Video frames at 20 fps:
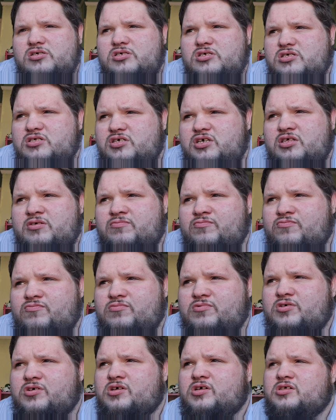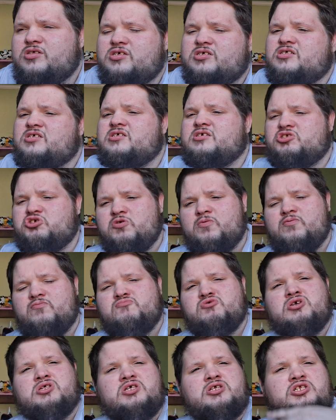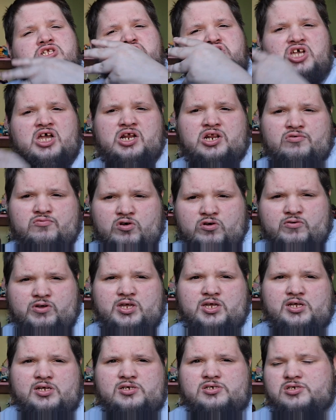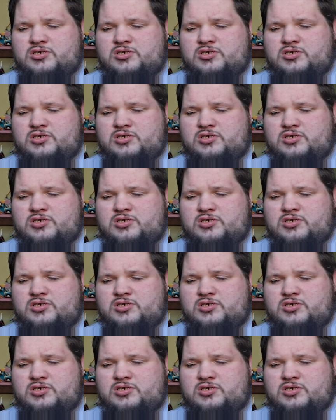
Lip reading: season 2 premieres in January.